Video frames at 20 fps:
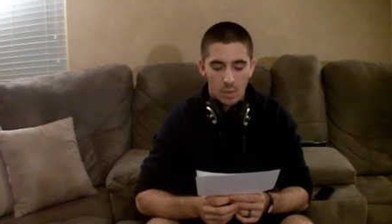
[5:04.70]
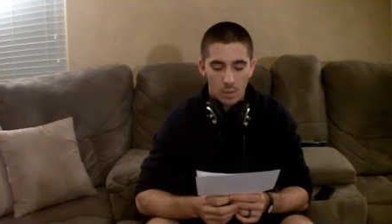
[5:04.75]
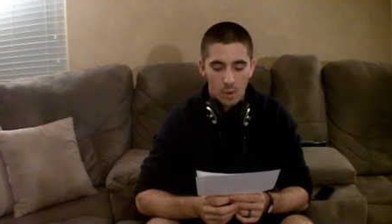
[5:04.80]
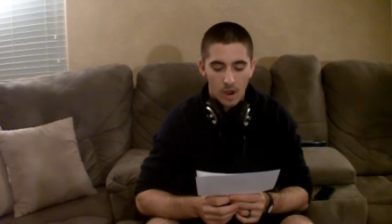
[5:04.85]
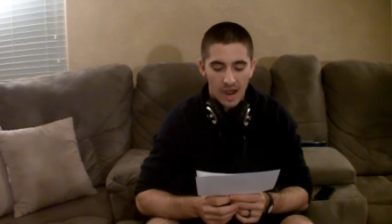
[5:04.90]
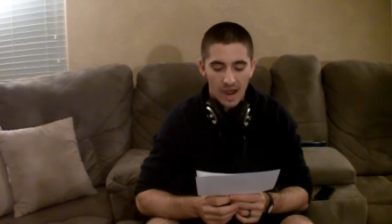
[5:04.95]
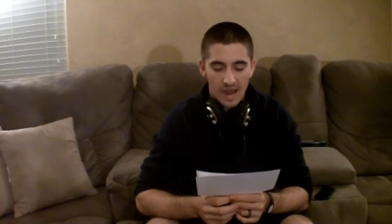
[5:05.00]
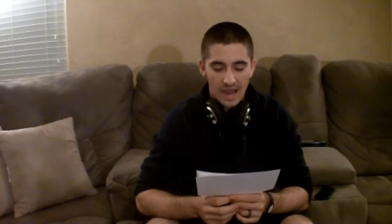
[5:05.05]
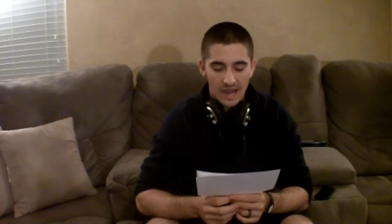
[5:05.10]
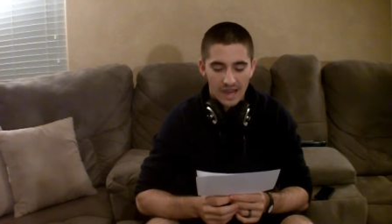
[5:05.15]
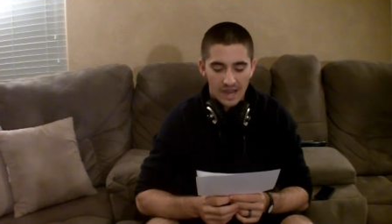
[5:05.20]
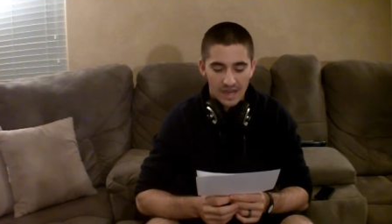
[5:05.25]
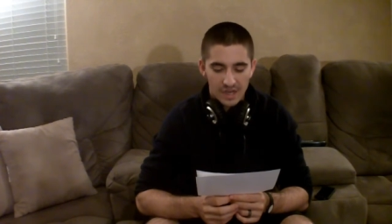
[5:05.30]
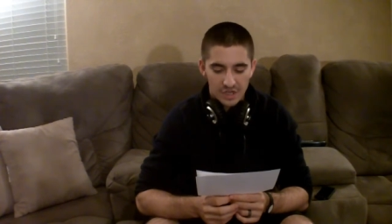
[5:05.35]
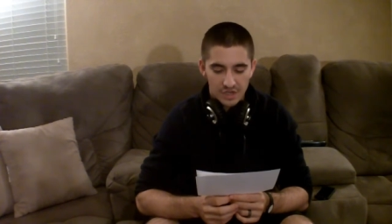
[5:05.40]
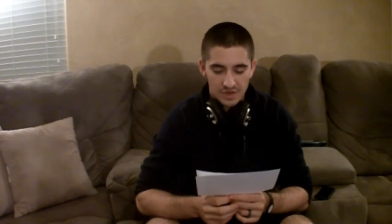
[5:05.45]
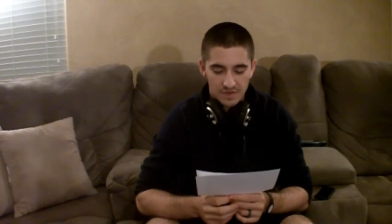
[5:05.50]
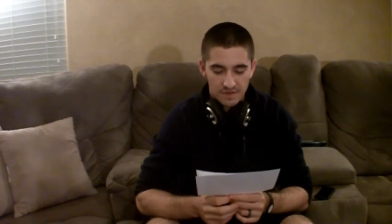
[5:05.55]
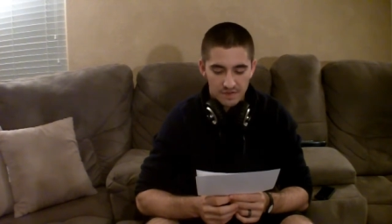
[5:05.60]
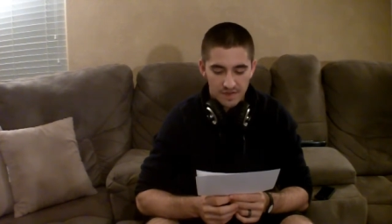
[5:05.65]
why I
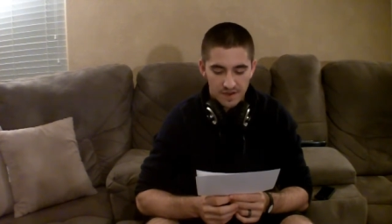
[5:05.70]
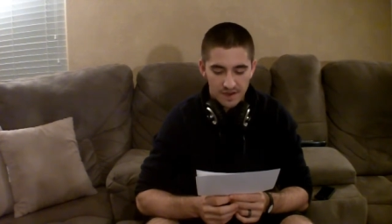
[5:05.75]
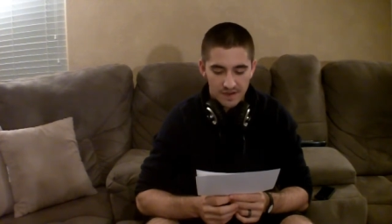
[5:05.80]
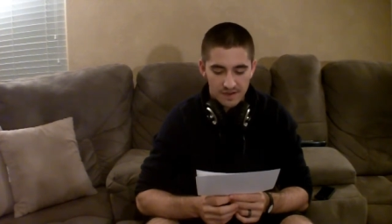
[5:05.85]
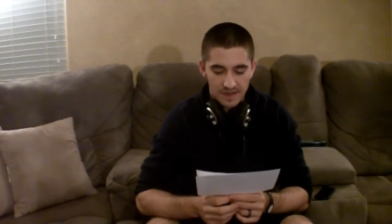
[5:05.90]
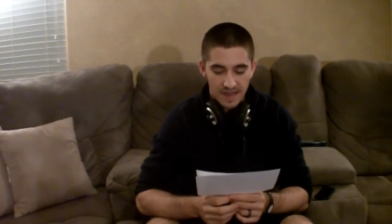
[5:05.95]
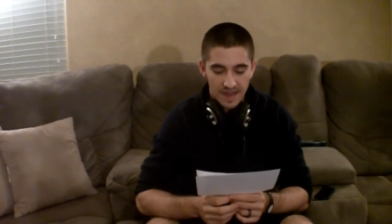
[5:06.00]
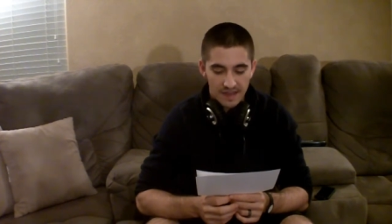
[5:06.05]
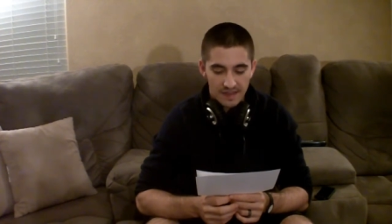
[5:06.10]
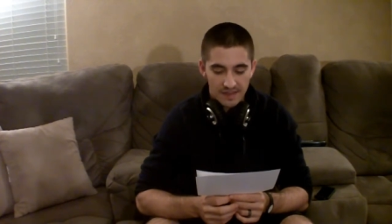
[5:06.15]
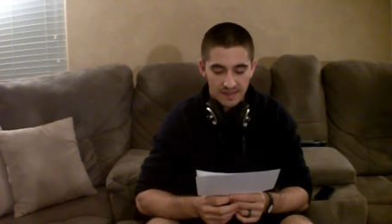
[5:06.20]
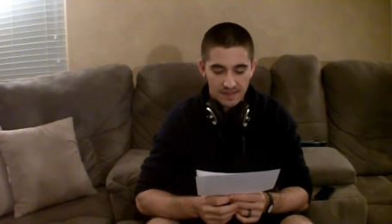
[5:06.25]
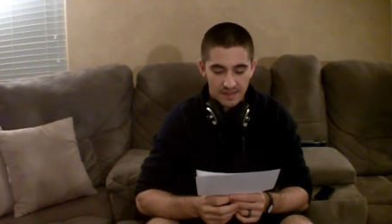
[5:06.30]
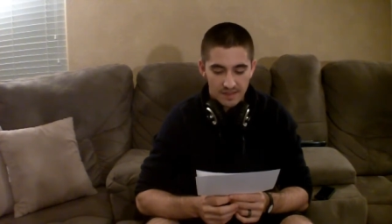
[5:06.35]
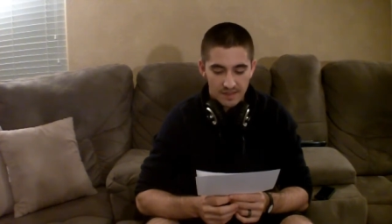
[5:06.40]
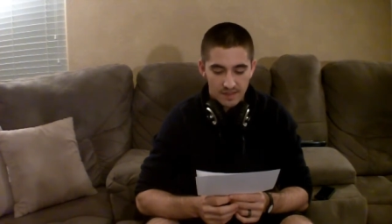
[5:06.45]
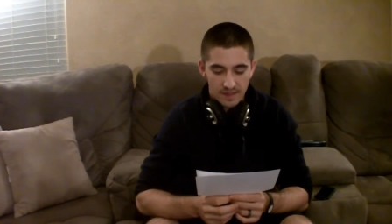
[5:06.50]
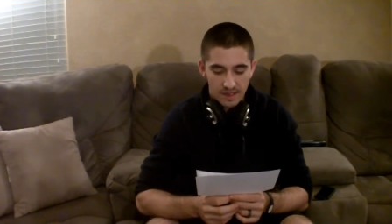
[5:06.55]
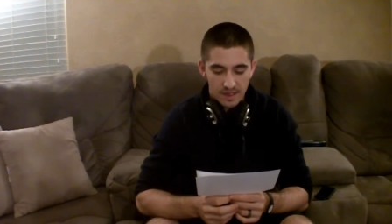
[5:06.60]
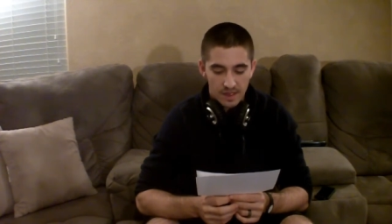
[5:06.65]
should fear death.
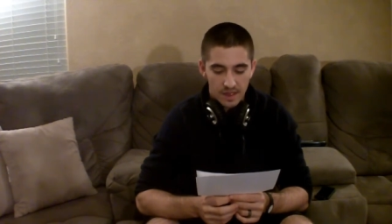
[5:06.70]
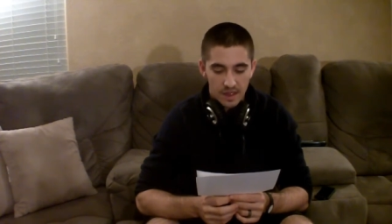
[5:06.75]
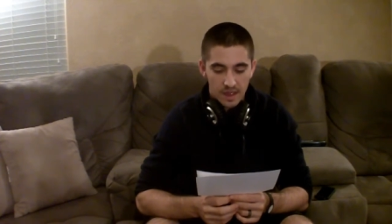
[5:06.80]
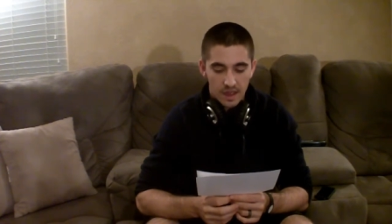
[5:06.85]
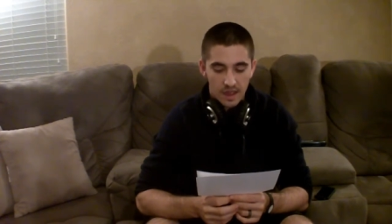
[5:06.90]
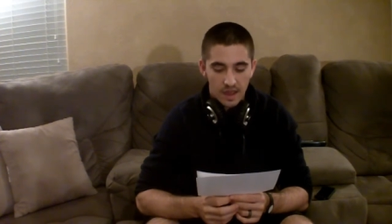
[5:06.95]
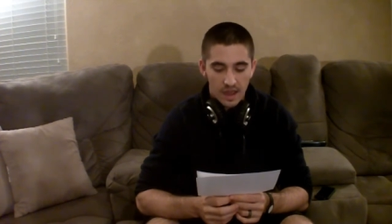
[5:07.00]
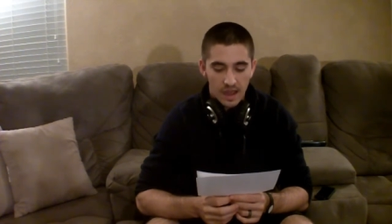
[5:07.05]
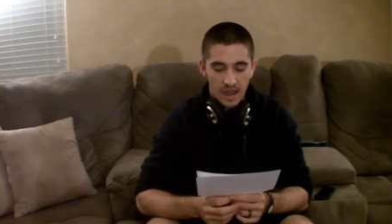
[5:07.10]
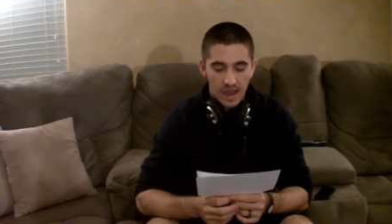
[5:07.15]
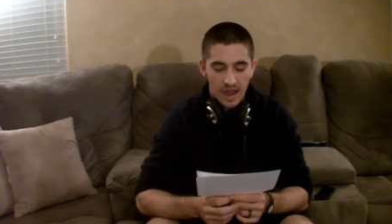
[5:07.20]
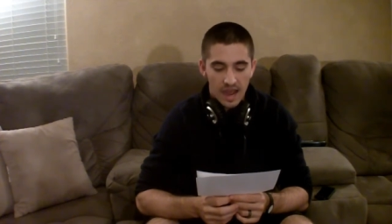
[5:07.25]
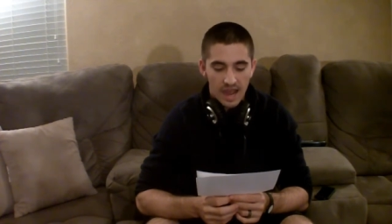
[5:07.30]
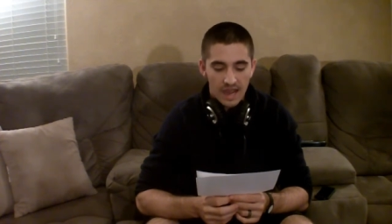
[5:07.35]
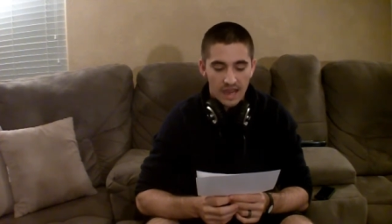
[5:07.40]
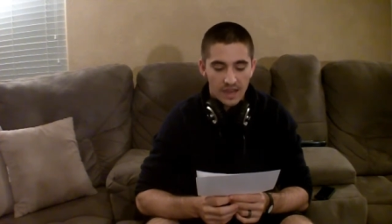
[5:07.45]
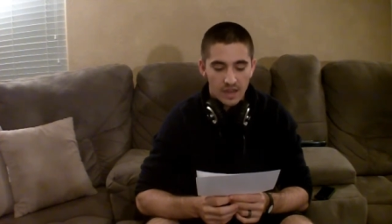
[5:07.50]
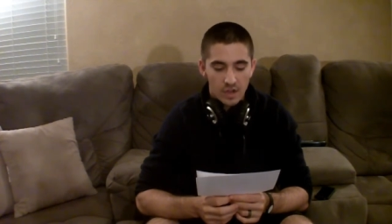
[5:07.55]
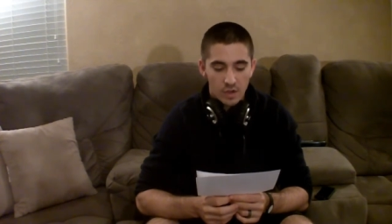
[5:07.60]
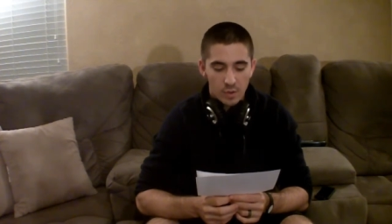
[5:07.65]

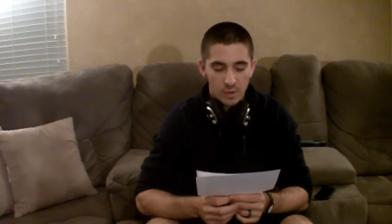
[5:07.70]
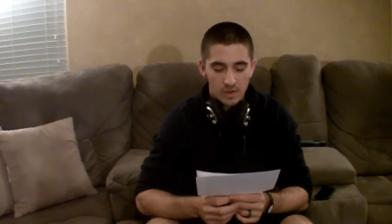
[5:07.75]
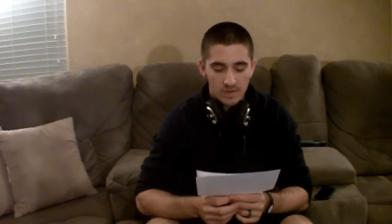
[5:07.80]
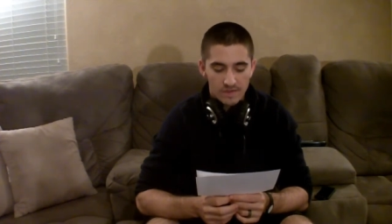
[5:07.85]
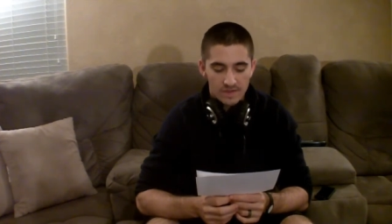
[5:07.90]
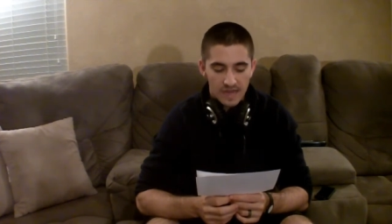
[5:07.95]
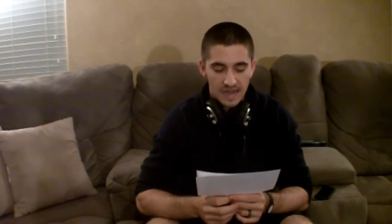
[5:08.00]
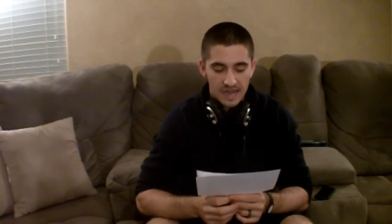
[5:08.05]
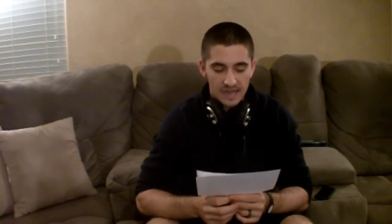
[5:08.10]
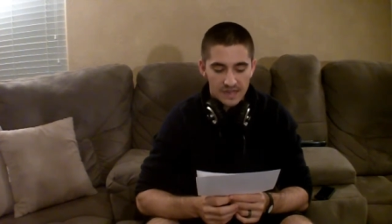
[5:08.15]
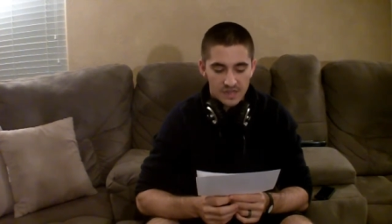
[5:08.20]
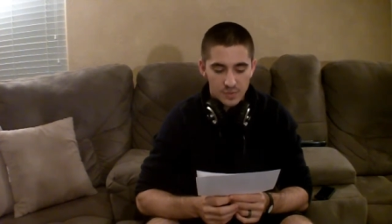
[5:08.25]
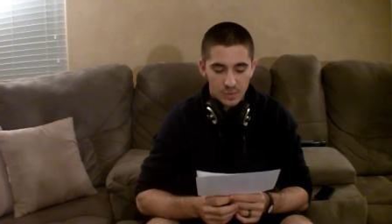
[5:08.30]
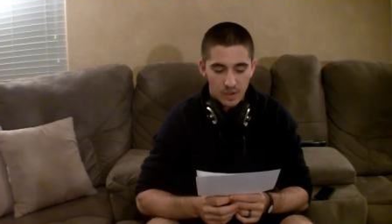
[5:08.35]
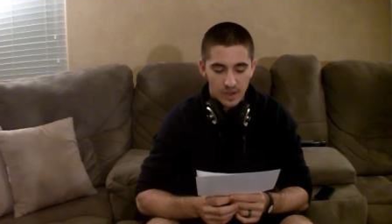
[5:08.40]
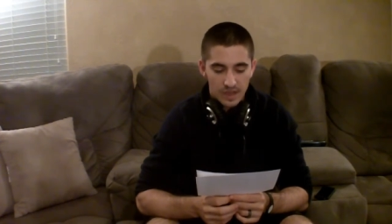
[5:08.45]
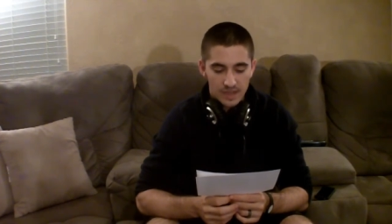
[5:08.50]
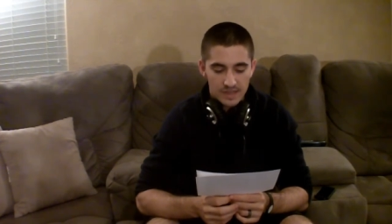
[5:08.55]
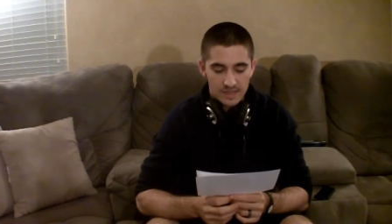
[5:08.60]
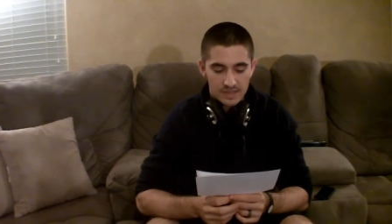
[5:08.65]
I, who have died
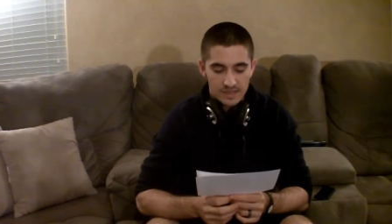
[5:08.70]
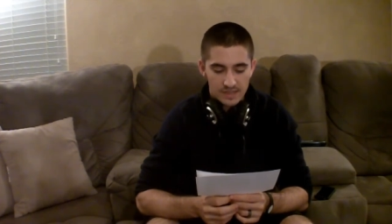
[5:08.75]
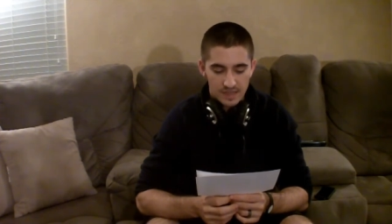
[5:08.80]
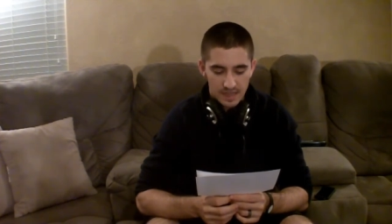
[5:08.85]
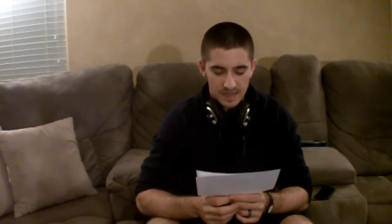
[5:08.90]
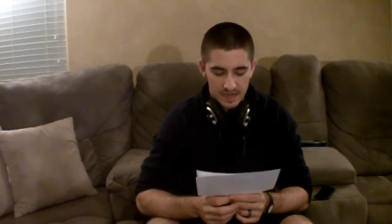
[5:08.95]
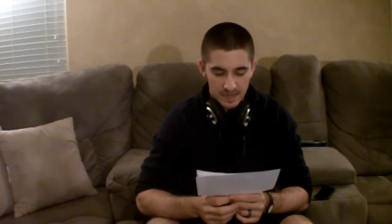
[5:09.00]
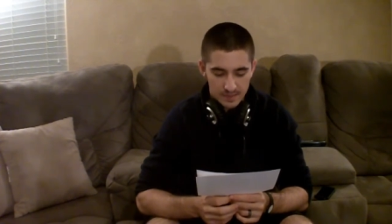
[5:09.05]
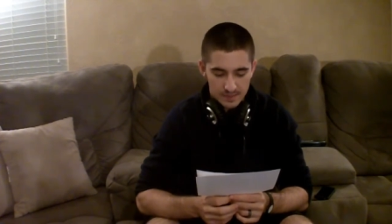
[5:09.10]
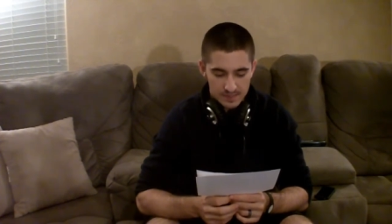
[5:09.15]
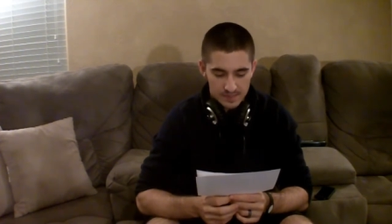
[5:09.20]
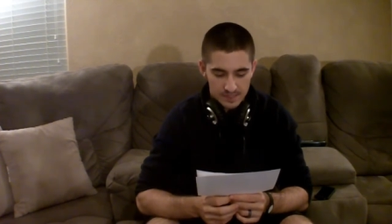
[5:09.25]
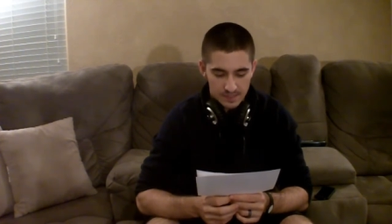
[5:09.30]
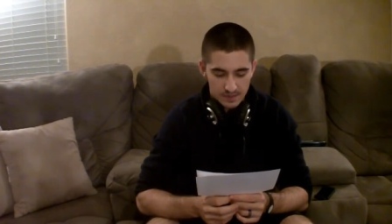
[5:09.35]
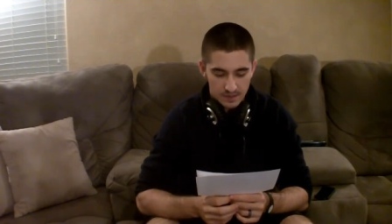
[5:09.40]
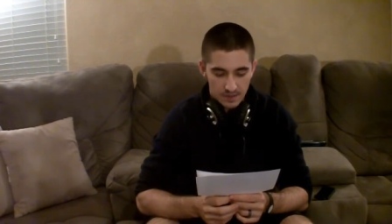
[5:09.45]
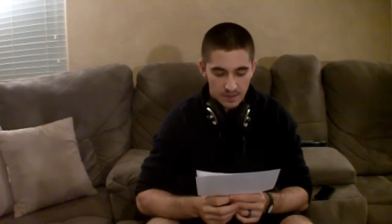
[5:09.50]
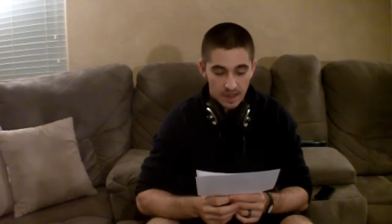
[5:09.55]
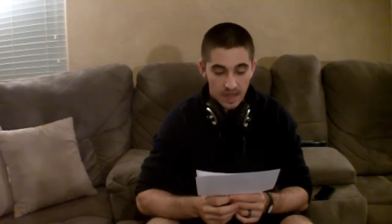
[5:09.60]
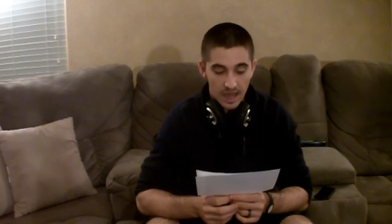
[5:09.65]
twice and am
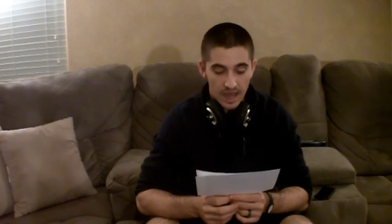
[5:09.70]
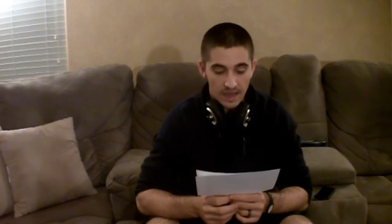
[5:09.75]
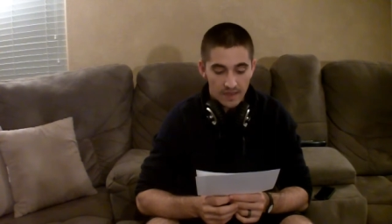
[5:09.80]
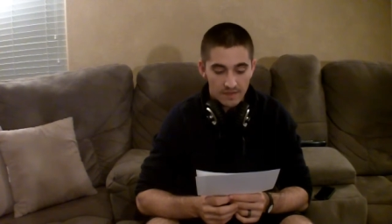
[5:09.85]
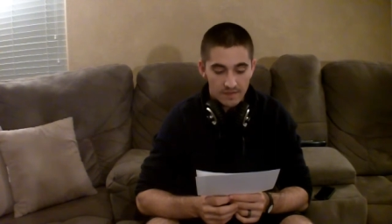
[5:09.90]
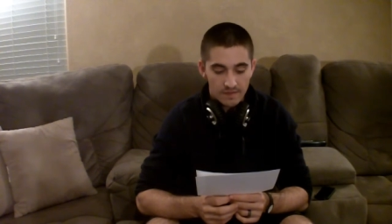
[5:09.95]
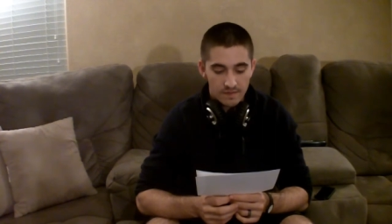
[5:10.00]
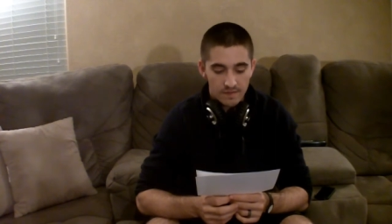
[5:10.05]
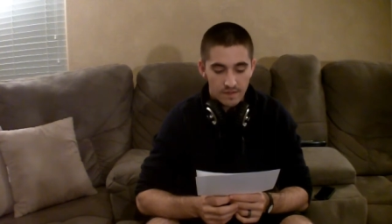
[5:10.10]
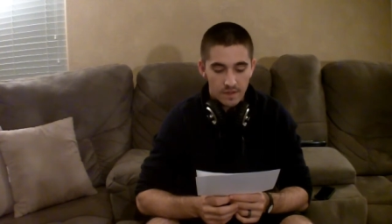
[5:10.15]
still alive,